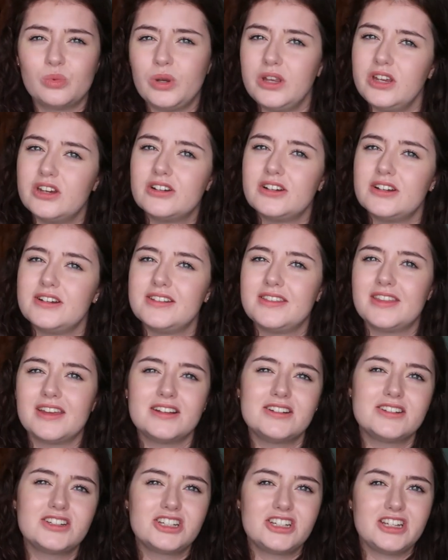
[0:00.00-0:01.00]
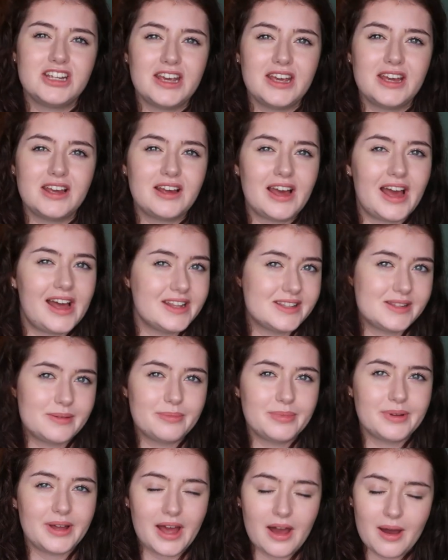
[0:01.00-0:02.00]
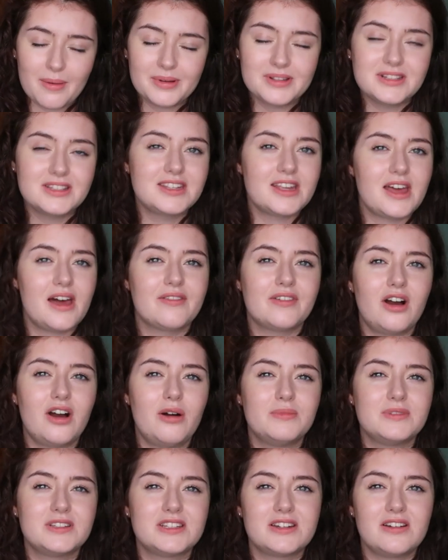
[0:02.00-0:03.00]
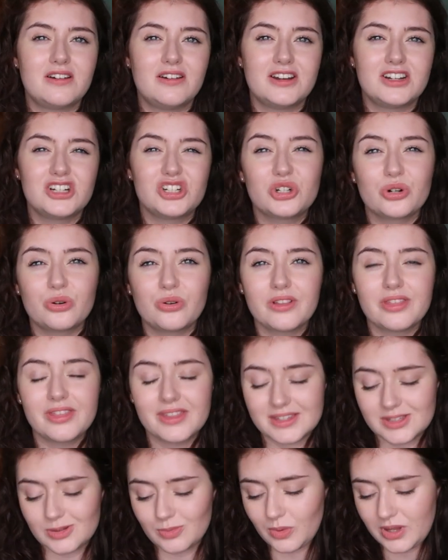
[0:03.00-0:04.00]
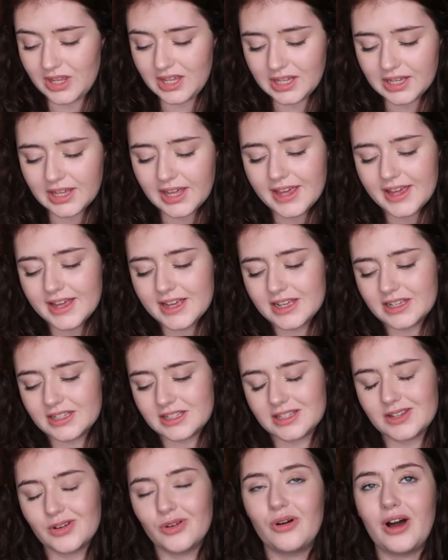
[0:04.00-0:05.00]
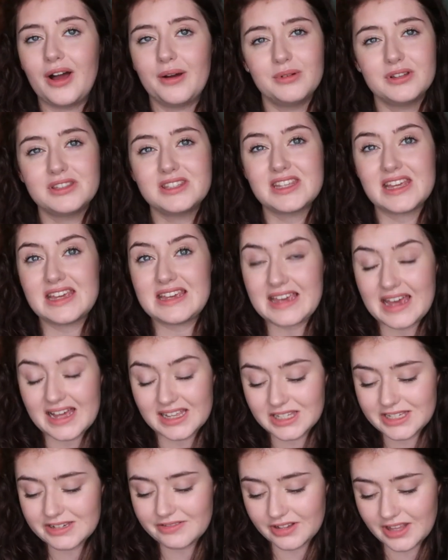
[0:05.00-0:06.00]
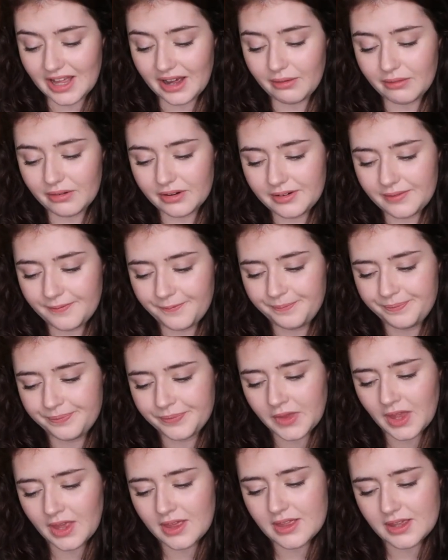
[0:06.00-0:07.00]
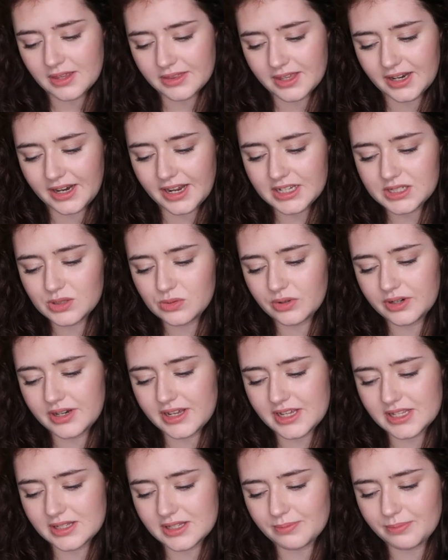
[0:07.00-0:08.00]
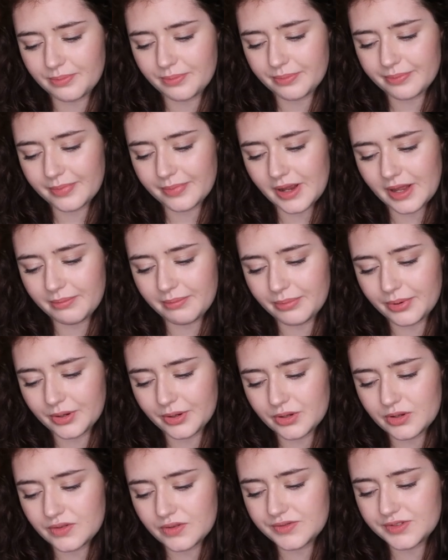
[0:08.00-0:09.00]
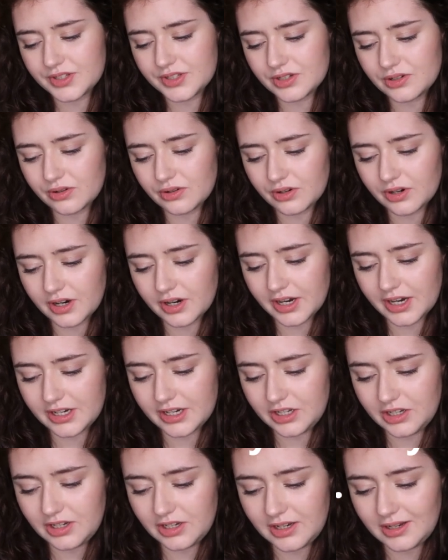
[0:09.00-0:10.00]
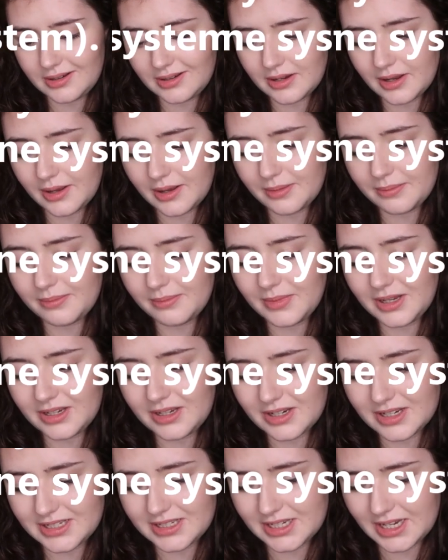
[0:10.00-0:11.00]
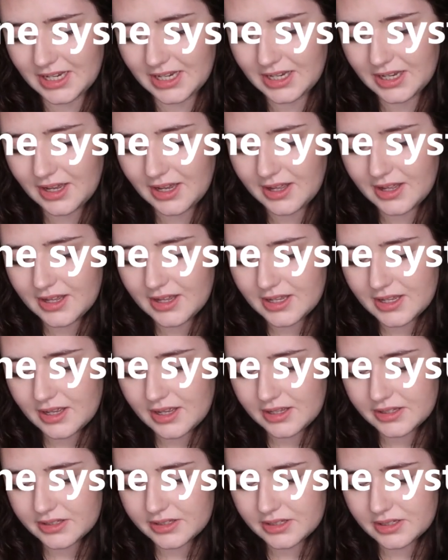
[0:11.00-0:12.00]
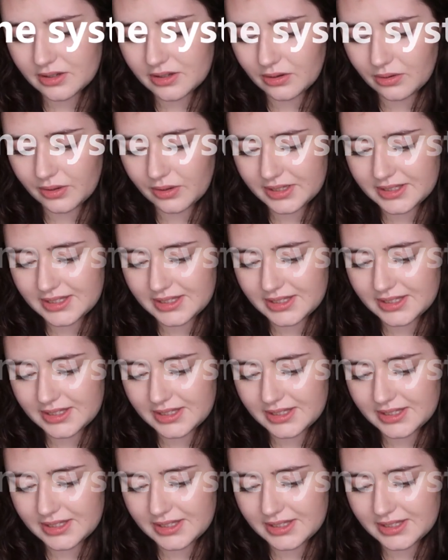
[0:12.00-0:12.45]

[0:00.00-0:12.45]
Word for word: weird that she had to happen to have commented on it during this week so I would say yes for that one the next one is improves your immunity. So